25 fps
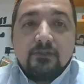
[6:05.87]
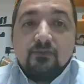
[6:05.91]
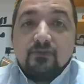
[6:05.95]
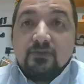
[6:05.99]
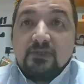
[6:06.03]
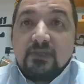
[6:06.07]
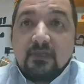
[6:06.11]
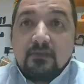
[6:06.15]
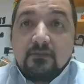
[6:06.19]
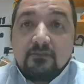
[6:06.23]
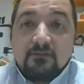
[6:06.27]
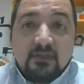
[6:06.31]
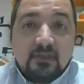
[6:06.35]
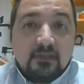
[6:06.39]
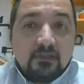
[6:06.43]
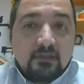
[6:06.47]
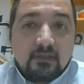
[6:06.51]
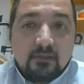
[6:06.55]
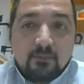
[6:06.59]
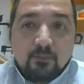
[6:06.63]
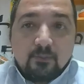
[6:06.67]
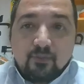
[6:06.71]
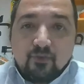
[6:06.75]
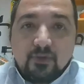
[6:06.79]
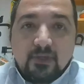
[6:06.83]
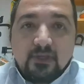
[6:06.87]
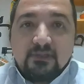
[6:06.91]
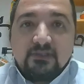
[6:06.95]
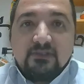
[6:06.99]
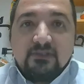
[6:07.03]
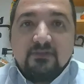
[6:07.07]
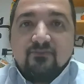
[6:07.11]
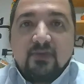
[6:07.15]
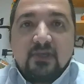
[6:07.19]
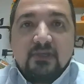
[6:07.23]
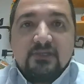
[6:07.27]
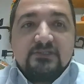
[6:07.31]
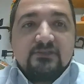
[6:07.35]
you can take a
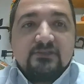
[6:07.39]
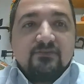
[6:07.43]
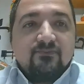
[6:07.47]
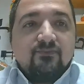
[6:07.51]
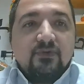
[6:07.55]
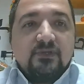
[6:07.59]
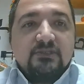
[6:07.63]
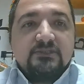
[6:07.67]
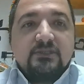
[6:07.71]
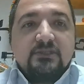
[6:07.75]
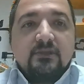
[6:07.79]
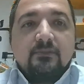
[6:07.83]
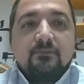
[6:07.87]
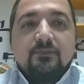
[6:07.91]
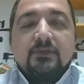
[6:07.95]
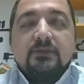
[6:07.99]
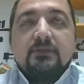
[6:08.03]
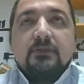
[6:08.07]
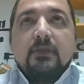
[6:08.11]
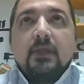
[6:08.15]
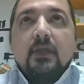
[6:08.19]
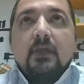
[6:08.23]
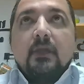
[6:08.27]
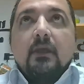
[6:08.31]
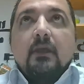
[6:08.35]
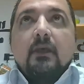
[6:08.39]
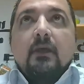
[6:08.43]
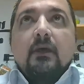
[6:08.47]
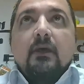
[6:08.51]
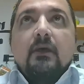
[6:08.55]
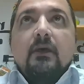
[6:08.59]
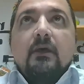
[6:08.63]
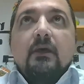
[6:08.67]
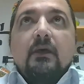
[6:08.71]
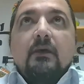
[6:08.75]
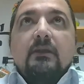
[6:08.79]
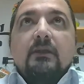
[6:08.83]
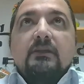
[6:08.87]
proactive action. For example,
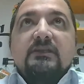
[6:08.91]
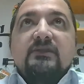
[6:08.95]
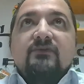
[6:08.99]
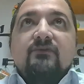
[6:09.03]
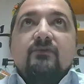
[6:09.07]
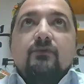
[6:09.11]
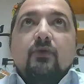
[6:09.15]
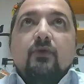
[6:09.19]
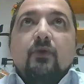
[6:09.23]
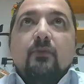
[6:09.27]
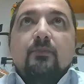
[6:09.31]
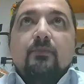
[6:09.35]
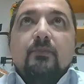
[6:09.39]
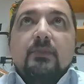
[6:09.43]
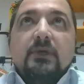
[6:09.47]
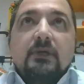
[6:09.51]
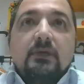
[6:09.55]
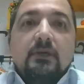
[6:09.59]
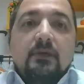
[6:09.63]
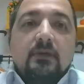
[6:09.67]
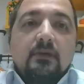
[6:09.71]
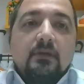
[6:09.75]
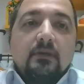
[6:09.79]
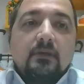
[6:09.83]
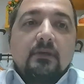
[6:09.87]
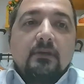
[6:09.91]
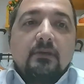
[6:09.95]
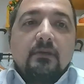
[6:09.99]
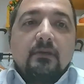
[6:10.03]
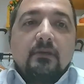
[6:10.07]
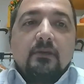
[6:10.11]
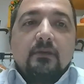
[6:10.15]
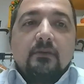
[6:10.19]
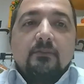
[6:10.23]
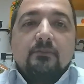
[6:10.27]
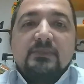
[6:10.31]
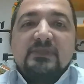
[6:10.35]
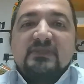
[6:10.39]
develop
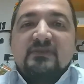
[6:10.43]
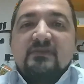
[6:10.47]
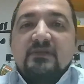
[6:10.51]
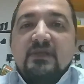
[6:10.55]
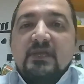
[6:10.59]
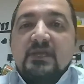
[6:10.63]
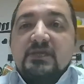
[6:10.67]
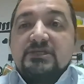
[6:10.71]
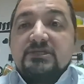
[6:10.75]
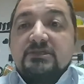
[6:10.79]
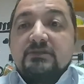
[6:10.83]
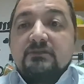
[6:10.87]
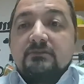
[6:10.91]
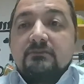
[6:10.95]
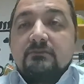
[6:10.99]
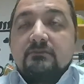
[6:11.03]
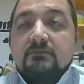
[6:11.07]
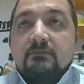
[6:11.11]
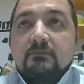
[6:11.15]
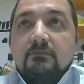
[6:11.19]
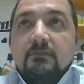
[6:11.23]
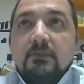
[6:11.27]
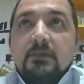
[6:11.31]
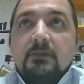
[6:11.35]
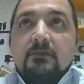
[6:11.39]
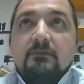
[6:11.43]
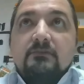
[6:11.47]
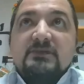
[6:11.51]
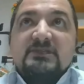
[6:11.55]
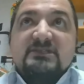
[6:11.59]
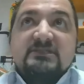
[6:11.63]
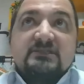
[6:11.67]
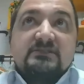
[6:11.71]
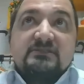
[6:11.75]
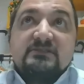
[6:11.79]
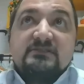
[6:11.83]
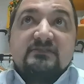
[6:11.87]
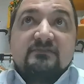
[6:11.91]
mitigation
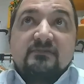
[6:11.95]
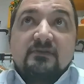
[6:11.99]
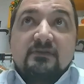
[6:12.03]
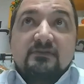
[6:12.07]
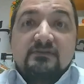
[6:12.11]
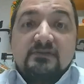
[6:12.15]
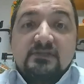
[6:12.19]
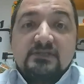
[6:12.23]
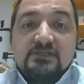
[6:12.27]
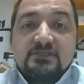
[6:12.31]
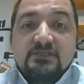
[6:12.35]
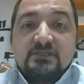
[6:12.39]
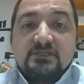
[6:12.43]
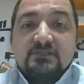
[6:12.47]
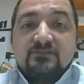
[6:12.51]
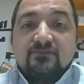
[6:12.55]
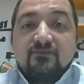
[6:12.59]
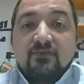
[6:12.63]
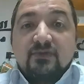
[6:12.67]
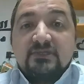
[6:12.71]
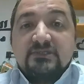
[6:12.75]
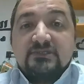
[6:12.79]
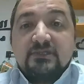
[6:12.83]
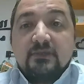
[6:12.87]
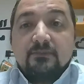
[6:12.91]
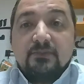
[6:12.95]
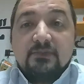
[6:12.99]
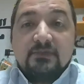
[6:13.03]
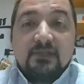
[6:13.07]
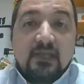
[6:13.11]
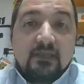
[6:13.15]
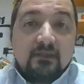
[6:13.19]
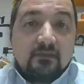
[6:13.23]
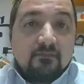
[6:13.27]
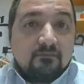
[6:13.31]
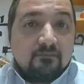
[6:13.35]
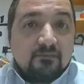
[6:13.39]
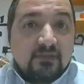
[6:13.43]
risk strategies, for example,
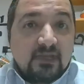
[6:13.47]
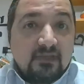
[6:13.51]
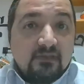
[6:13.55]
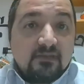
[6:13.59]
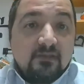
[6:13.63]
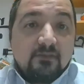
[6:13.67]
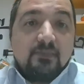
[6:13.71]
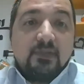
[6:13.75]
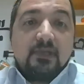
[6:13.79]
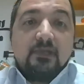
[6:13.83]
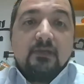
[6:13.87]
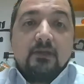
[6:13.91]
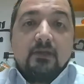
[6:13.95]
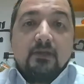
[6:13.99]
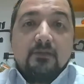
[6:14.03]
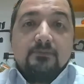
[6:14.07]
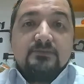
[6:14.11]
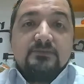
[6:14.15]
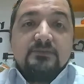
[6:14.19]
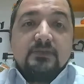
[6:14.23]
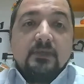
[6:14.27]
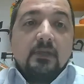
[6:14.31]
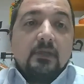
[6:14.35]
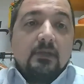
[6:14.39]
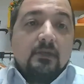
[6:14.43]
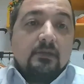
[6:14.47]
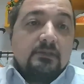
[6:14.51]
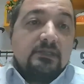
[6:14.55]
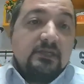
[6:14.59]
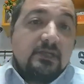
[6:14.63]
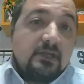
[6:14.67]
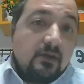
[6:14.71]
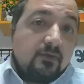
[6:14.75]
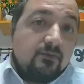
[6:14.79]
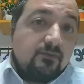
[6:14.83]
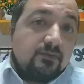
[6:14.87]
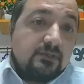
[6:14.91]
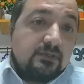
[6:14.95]
like data backups,
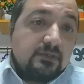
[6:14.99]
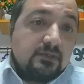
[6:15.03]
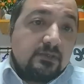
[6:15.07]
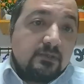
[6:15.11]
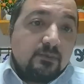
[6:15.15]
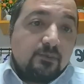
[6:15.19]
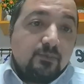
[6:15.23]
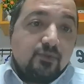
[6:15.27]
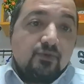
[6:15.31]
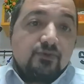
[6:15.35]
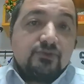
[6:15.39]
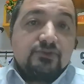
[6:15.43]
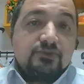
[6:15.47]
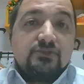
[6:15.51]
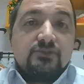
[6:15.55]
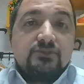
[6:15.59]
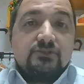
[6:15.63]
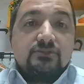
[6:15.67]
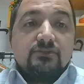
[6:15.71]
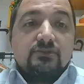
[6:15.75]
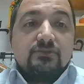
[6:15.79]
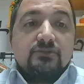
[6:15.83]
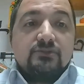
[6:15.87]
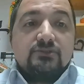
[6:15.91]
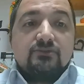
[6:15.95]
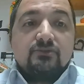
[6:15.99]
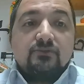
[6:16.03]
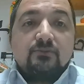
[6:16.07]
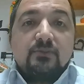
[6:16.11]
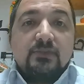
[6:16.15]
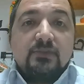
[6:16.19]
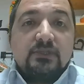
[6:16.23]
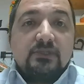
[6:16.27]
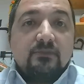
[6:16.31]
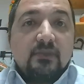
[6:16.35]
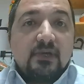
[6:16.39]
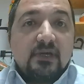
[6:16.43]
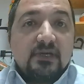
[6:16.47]
recovery procedures to
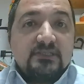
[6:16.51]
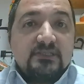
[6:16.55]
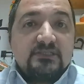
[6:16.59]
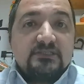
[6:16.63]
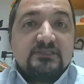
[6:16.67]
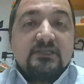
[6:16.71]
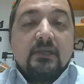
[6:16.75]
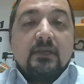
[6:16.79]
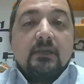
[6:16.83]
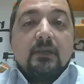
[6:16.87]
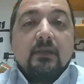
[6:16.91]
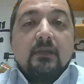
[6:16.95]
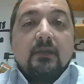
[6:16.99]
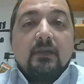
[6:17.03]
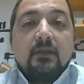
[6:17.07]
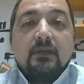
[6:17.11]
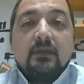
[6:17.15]
minimize